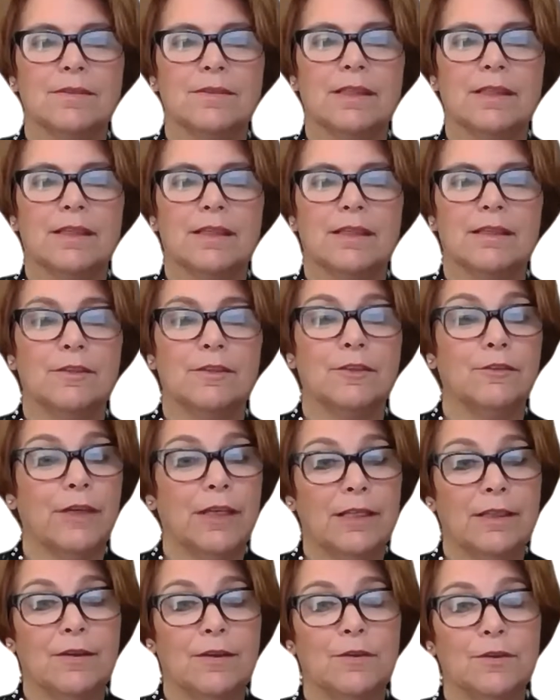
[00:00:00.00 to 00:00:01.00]
like a
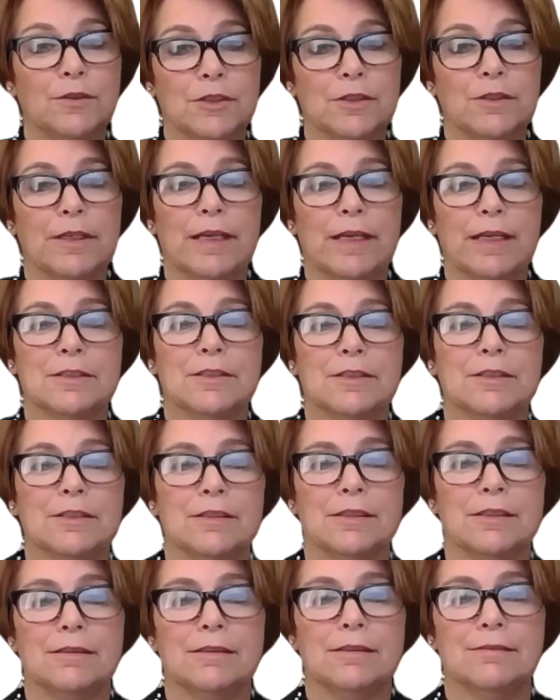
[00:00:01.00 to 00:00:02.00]
great culture,
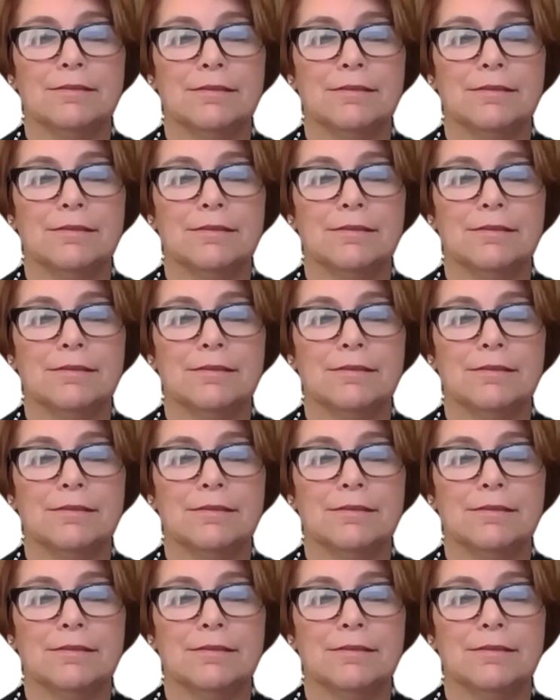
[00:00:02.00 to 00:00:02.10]
actually,